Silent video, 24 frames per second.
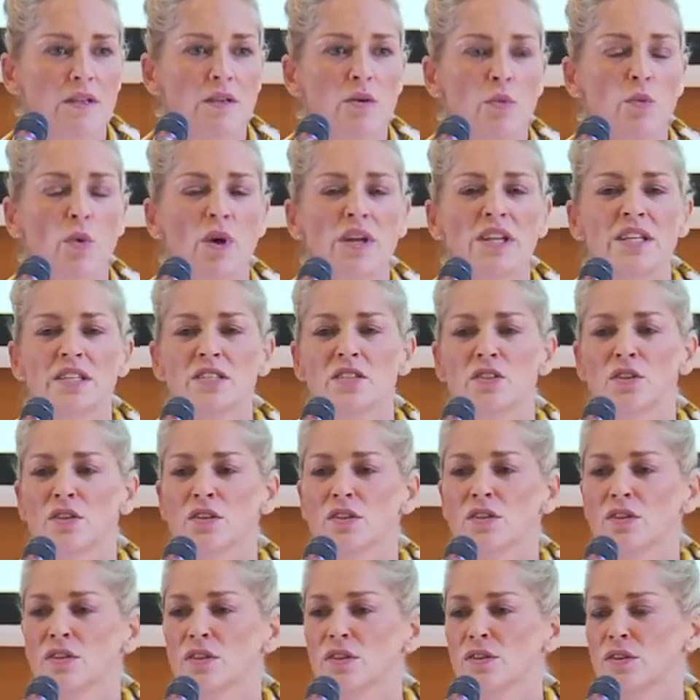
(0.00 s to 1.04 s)
What is
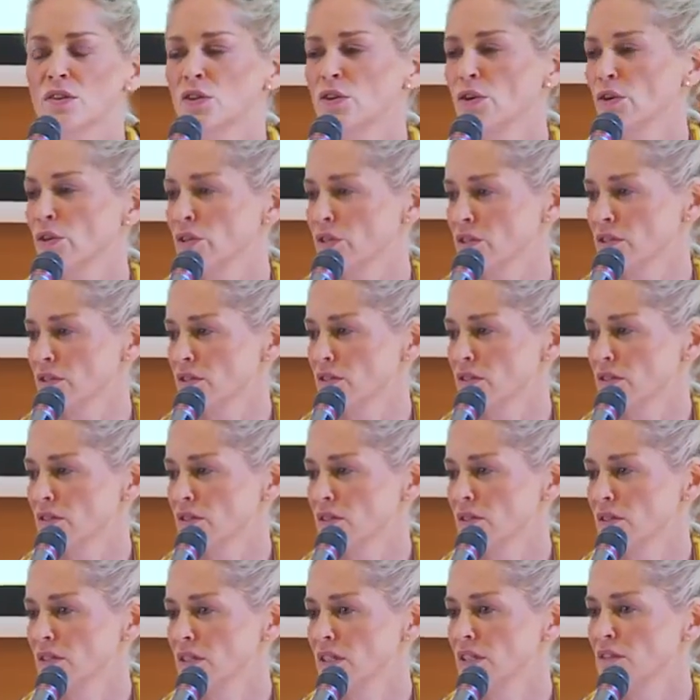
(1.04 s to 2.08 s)
good
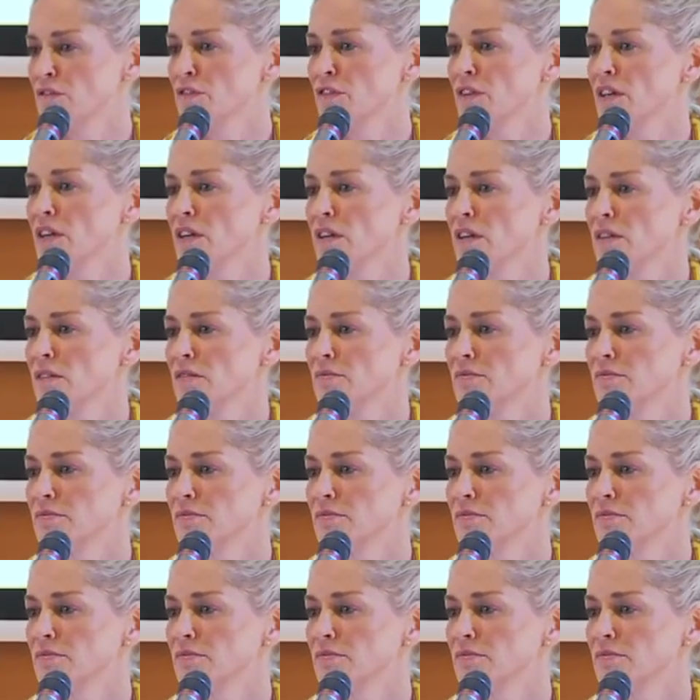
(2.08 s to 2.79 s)
in fear?